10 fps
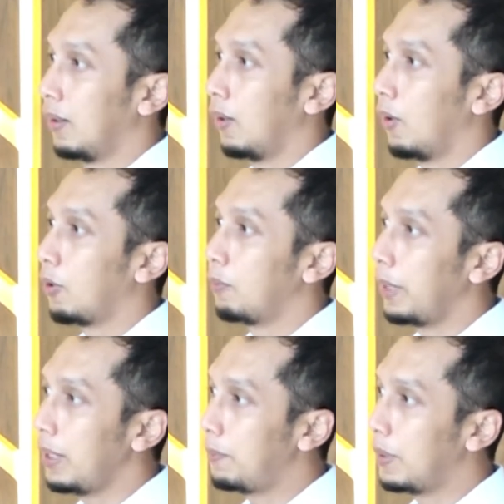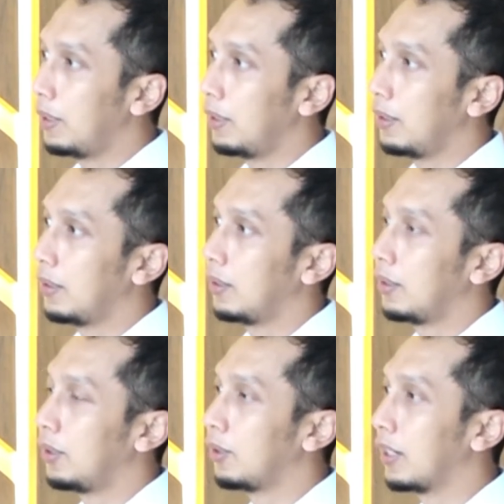Or maybe
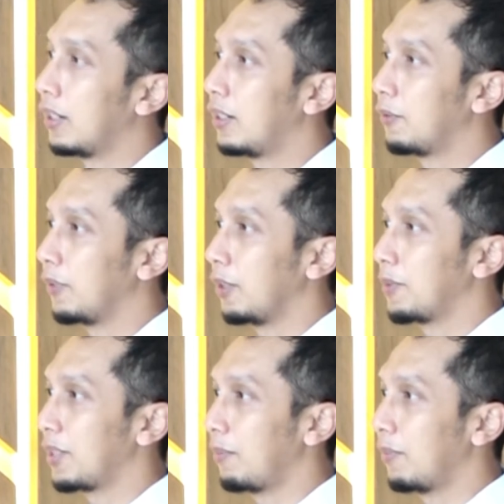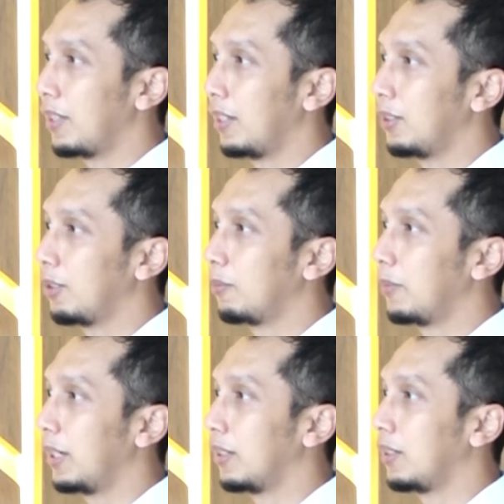you can develop something to
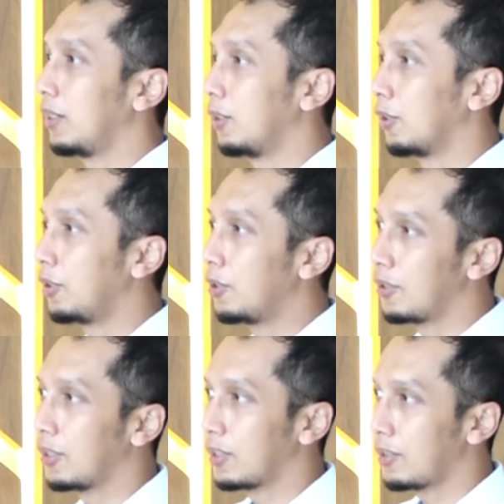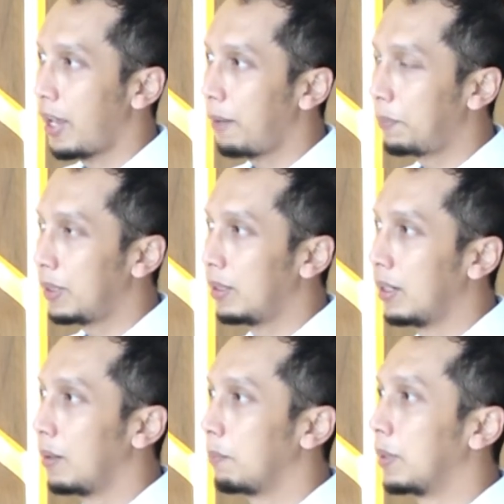make your users happy,
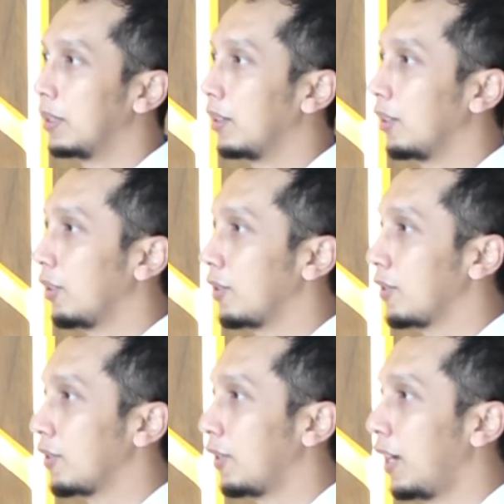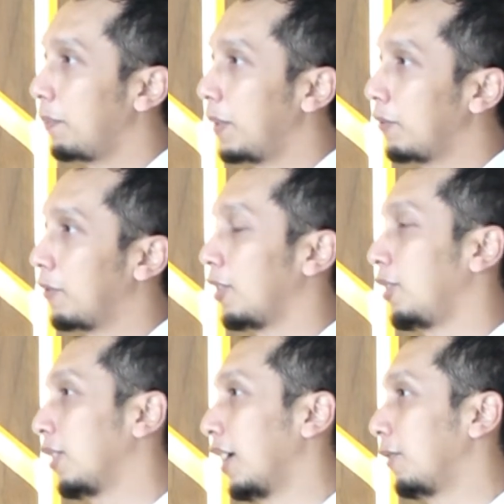but not so happy for
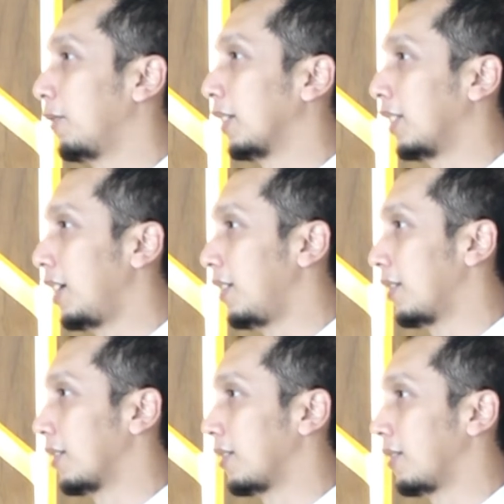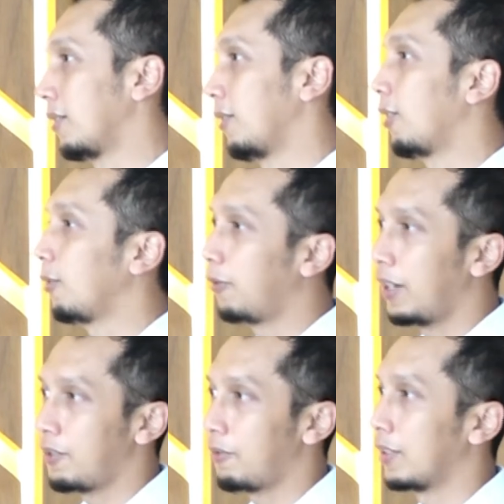your advertisers, or
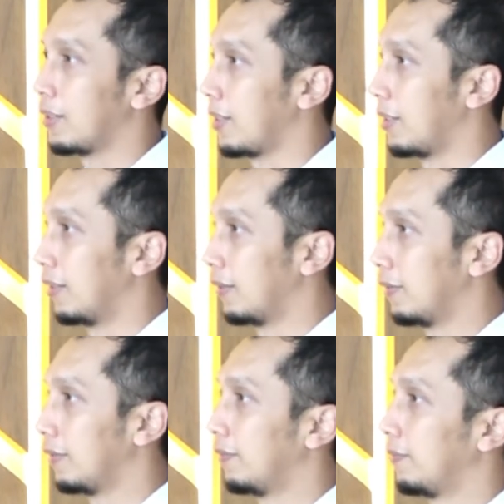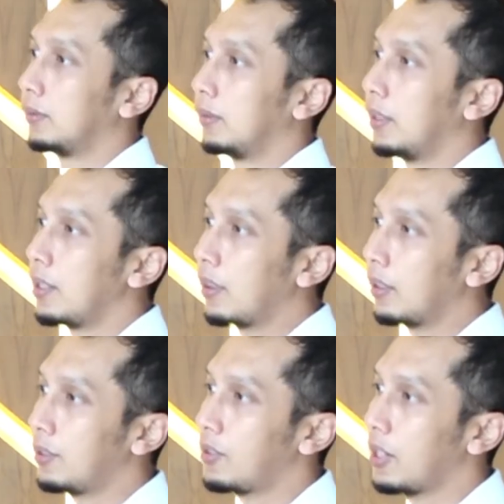vice versa. The
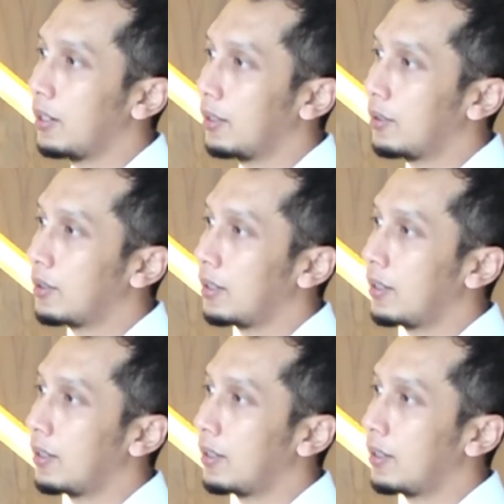third challenge is